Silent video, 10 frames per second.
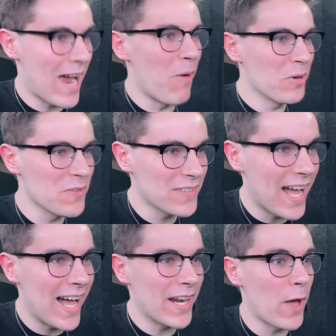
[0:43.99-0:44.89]
Tower of
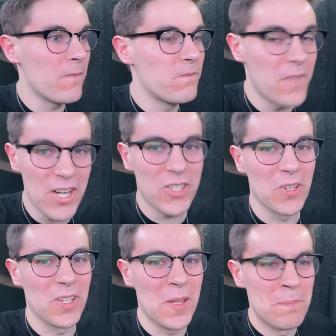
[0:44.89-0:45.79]
God
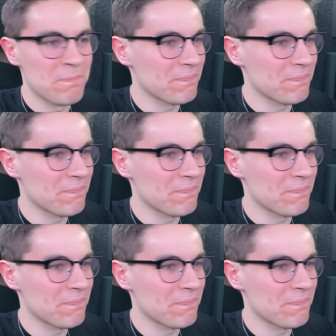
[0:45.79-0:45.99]
official,